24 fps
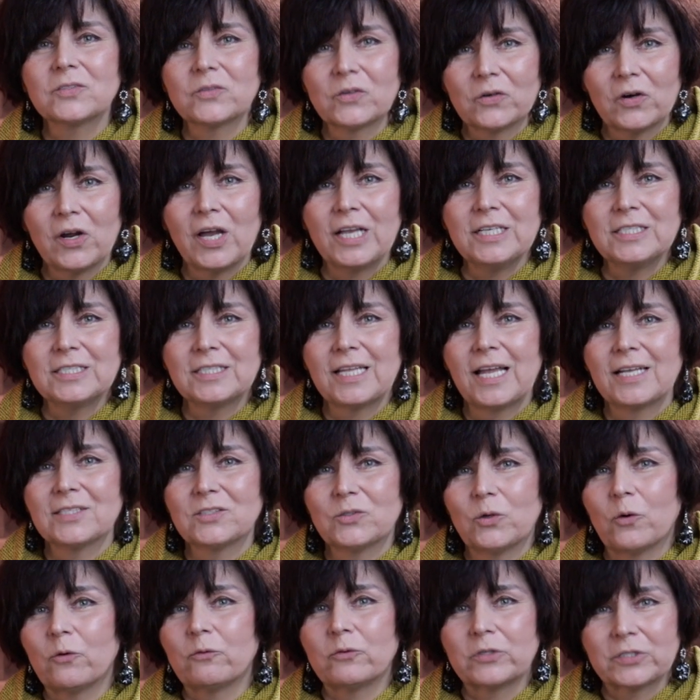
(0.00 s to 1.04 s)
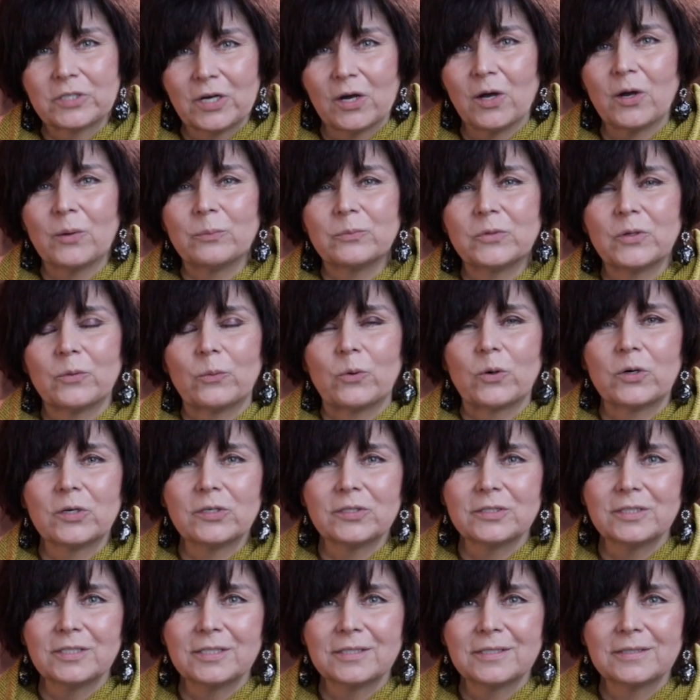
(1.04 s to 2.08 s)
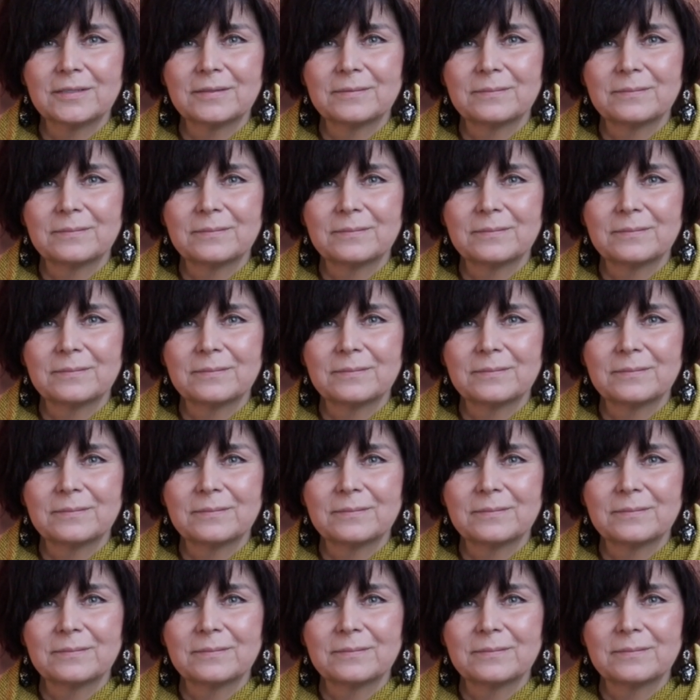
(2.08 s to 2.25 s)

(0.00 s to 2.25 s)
Christ has overcome the world.